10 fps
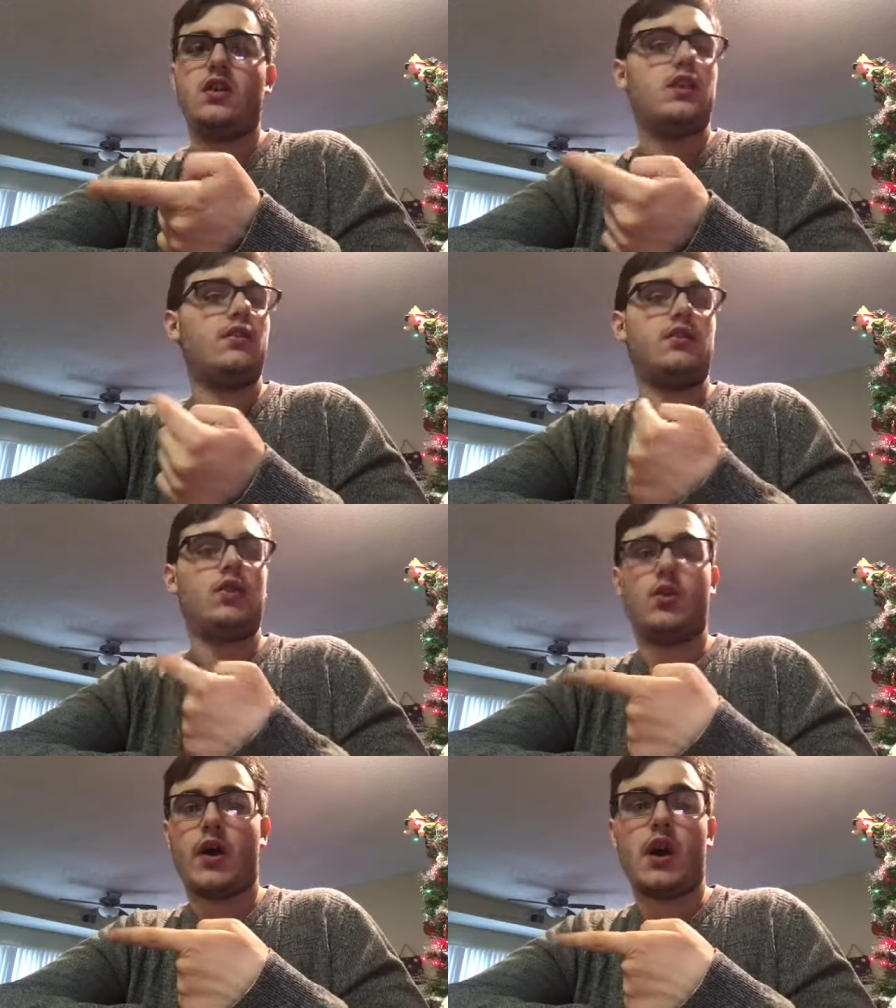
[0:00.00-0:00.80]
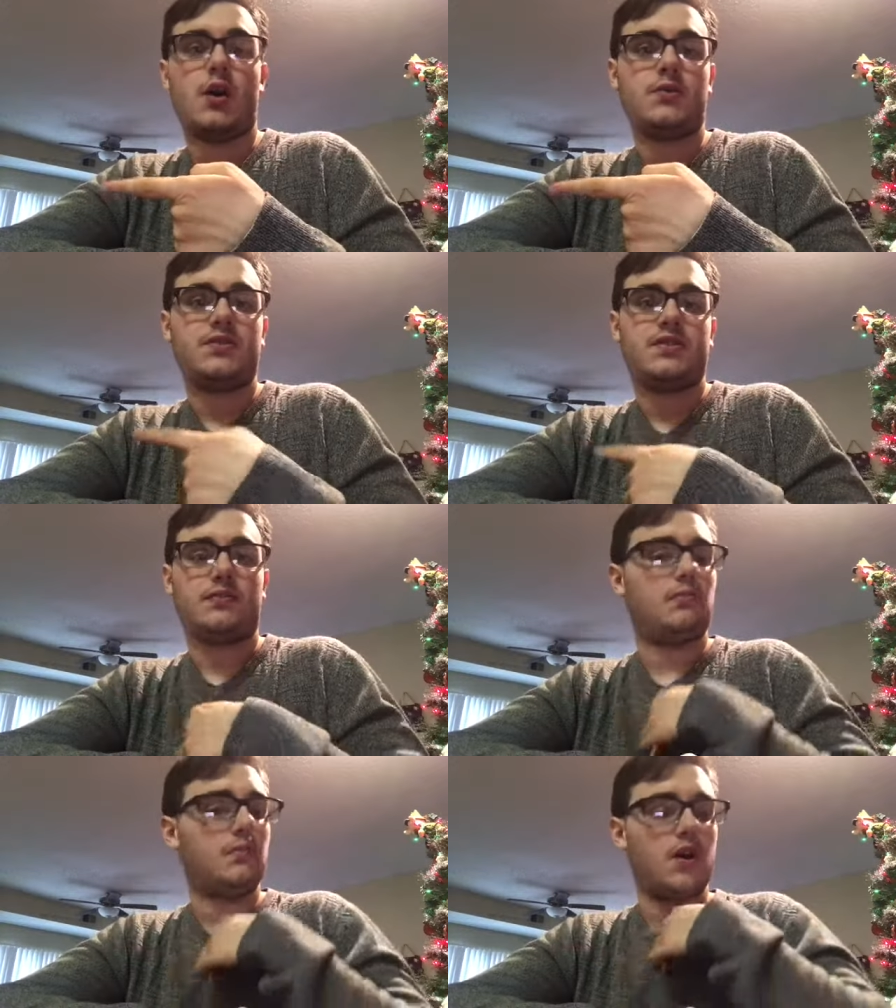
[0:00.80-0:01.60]
in the new house
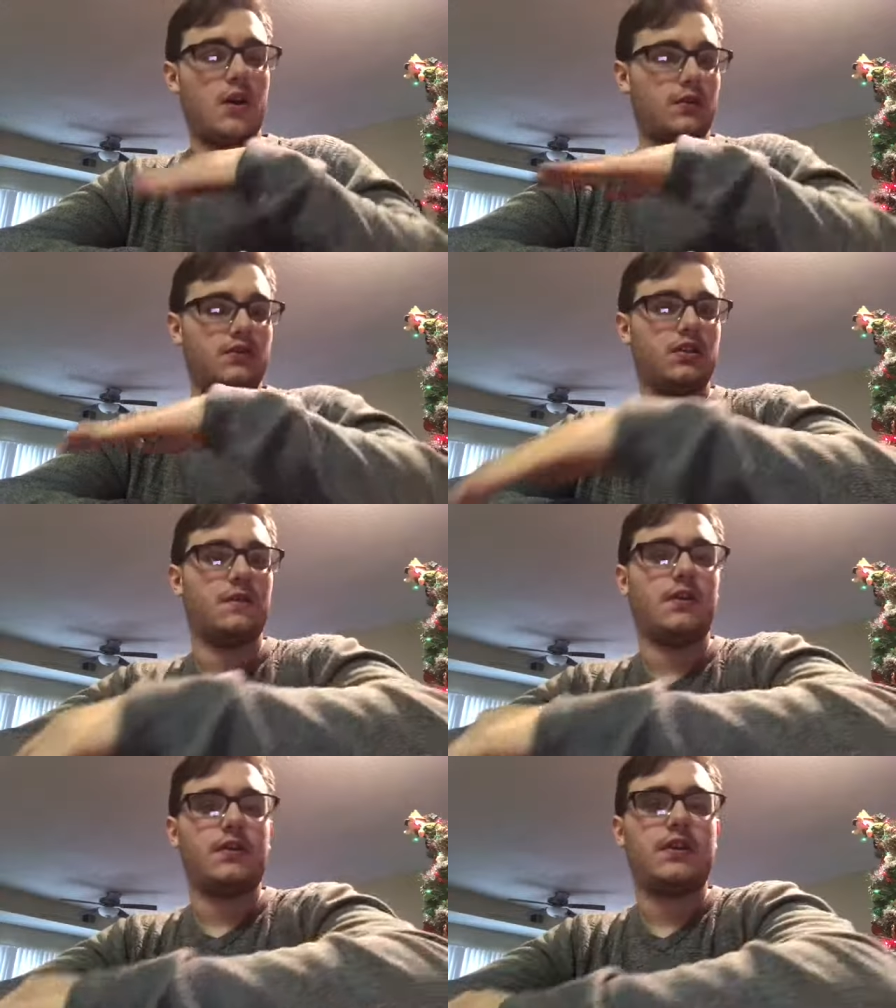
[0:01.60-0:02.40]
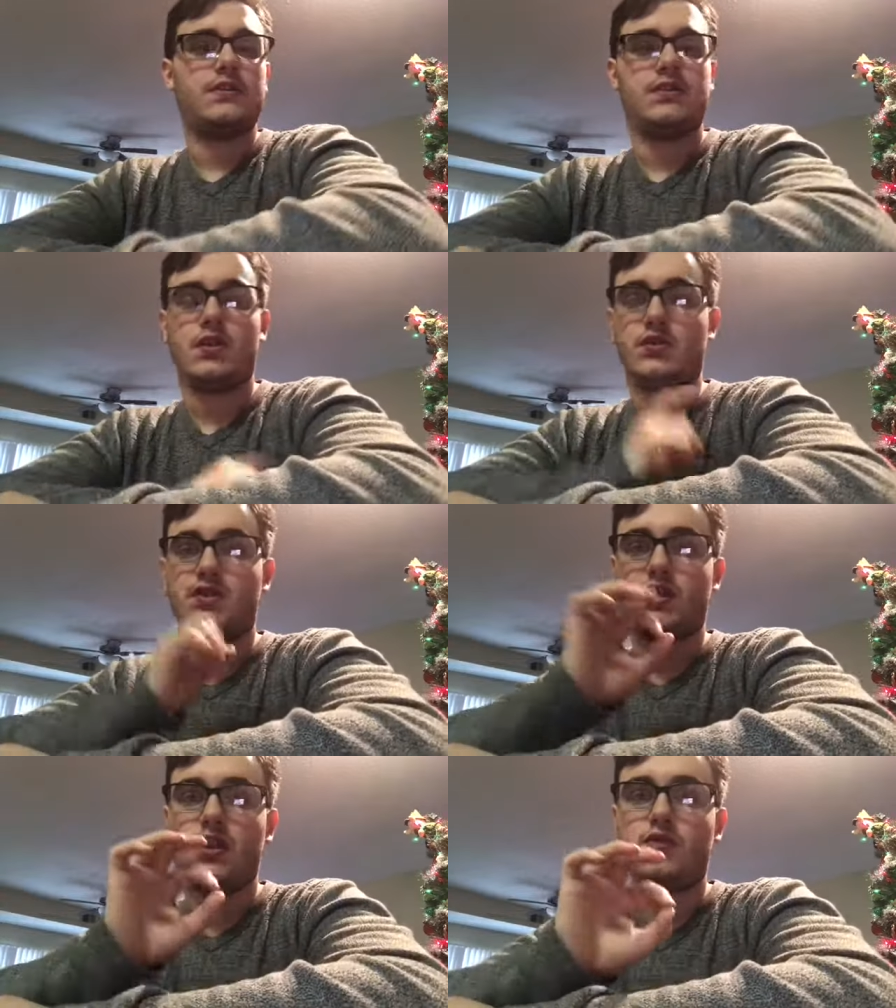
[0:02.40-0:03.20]
and other stuff like that, so
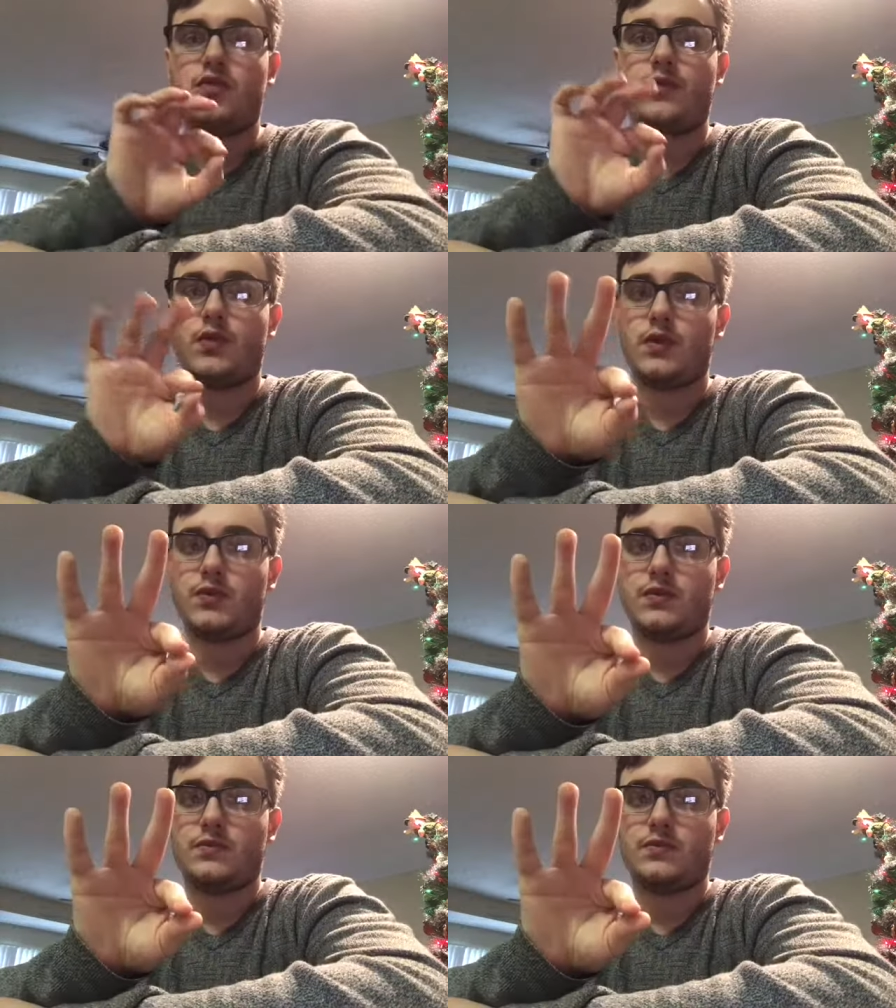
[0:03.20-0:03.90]
stay tuned for those.